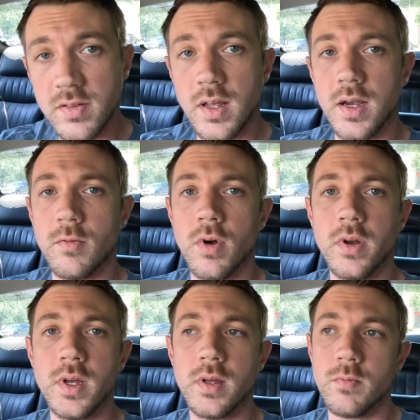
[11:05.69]
staying
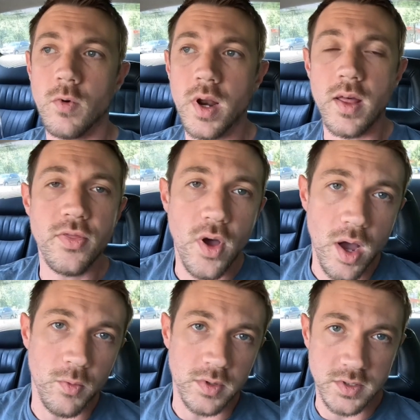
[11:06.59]
running and what I
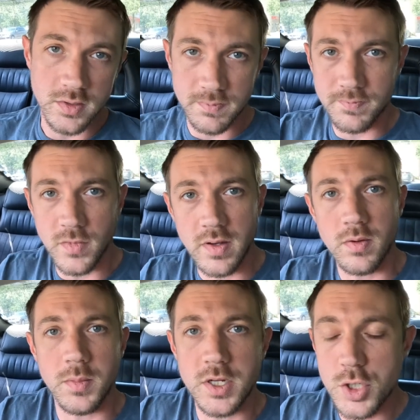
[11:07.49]
thought was
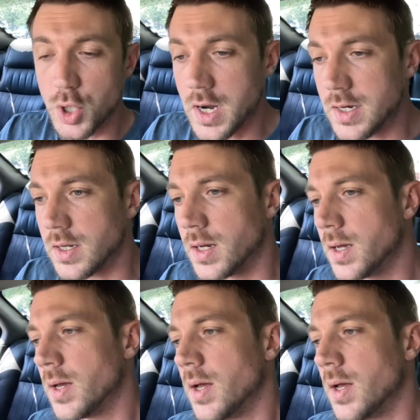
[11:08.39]
leaving me stranded,